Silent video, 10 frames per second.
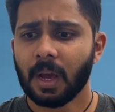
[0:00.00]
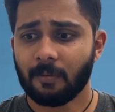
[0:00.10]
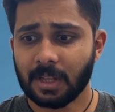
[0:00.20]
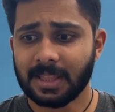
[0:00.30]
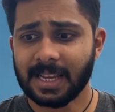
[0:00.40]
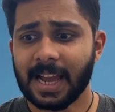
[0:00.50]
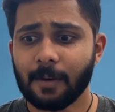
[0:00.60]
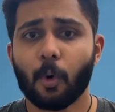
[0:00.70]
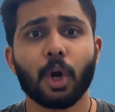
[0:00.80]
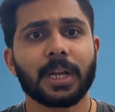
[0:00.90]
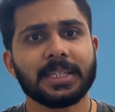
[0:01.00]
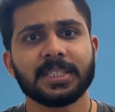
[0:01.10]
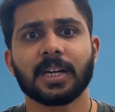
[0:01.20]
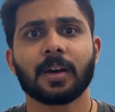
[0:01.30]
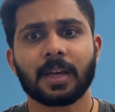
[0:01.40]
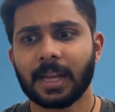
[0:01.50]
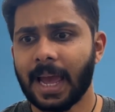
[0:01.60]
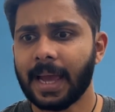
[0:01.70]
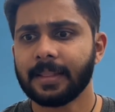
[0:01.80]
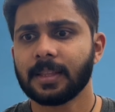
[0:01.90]
one thing I want Ajit Agarkar
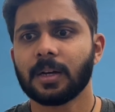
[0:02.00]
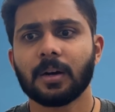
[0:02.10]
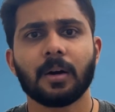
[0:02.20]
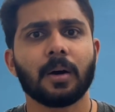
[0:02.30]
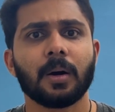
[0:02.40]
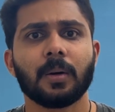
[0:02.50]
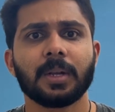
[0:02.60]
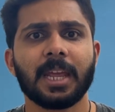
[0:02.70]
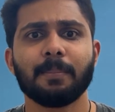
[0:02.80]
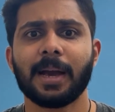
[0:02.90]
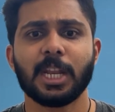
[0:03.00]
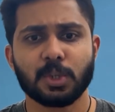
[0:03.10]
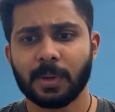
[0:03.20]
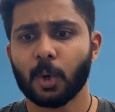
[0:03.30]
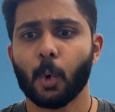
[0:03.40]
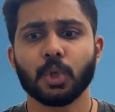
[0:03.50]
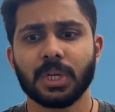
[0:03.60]
and the team management,